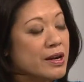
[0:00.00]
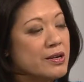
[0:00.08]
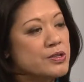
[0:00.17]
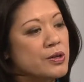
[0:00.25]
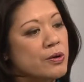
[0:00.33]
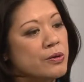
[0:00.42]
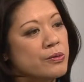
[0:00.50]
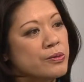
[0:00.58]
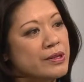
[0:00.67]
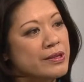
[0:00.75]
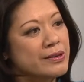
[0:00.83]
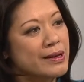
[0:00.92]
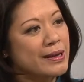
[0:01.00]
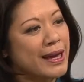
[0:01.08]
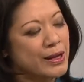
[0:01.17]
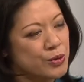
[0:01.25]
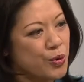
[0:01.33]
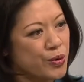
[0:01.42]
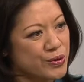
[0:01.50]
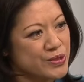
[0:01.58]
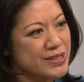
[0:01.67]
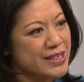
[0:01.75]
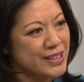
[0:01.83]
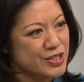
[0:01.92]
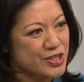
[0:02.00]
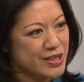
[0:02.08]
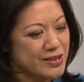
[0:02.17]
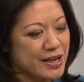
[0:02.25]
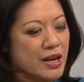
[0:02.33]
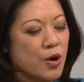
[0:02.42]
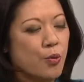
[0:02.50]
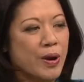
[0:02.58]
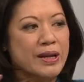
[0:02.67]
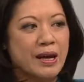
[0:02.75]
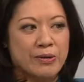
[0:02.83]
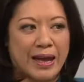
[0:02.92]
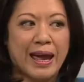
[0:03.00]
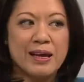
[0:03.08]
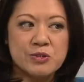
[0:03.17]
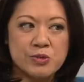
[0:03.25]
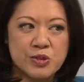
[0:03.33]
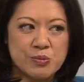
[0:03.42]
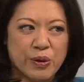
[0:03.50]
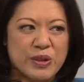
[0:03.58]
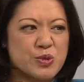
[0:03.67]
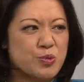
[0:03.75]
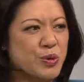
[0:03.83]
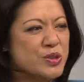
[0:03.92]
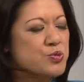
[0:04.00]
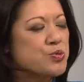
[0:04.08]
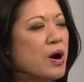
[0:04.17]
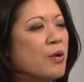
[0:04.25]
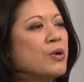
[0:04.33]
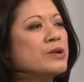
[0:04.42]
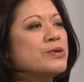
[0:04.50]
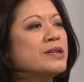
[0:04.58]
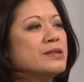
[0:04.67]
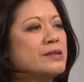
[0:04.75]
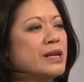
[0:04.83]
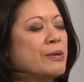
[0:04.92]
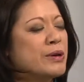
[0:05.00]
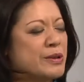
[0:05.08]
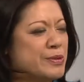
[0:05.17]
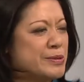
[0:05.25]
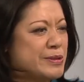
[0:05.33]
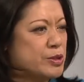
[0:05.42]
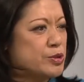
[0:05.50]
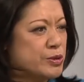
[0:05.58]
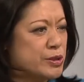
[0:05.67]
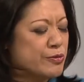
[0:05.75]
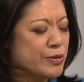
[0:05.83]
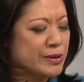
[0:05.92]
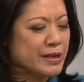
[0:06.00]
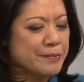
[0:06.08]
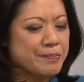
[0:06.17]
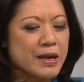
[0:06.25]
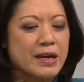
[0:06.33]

So the headquarters kitchen went out and asked those employees, what's wrong? What do we, what could we do differently?